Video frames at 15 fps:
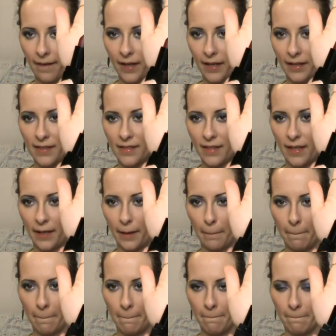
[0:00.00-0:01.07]
I'd say
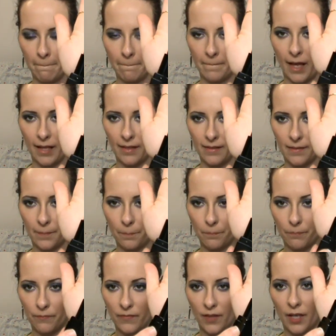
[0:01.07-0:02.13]
that's
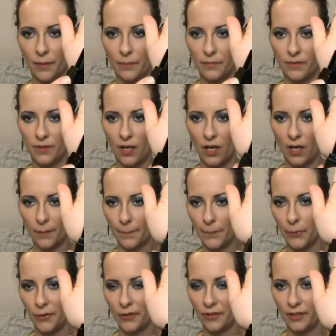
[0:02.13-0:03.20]
a dark
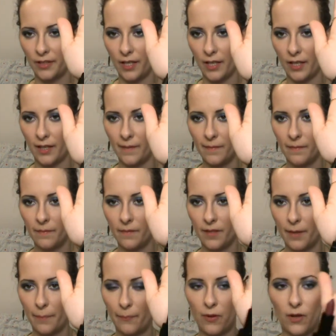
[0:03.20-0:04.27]
burgundy
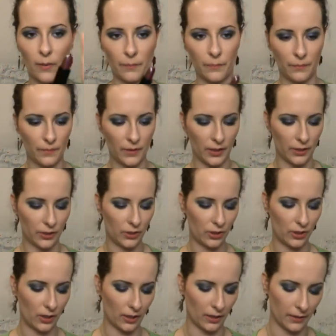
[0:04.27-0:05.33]
plum-ish
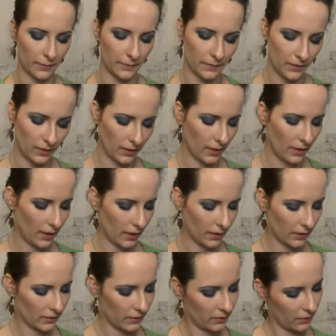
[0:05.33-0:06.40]
colour,
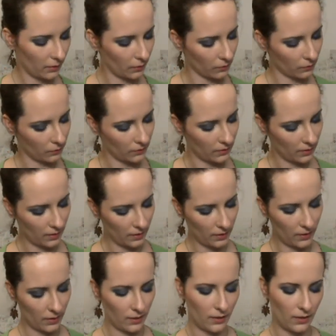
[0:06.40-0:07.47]
and it's called
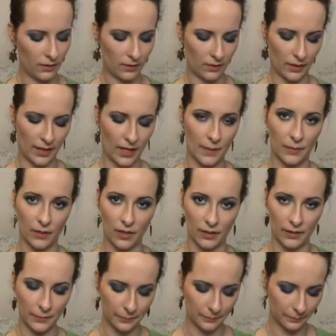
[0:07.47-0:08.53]

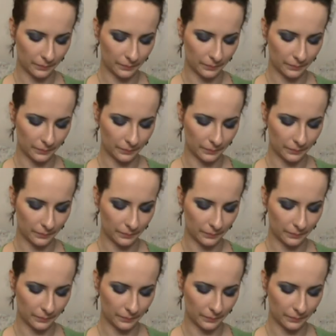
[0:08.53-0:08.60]
Diablo.